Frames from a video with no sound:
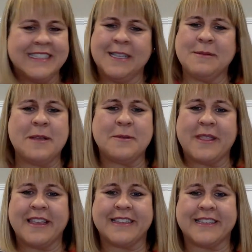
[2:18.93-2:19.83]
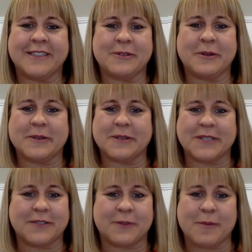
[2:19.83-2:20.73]
Sometimes we think essential oils are
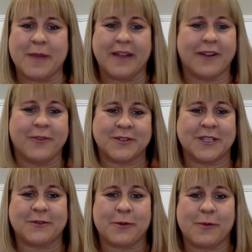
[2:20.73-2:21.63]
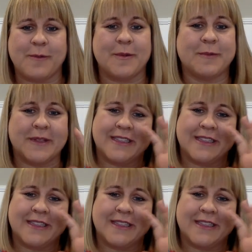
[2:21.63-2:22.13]
just for men or just for women.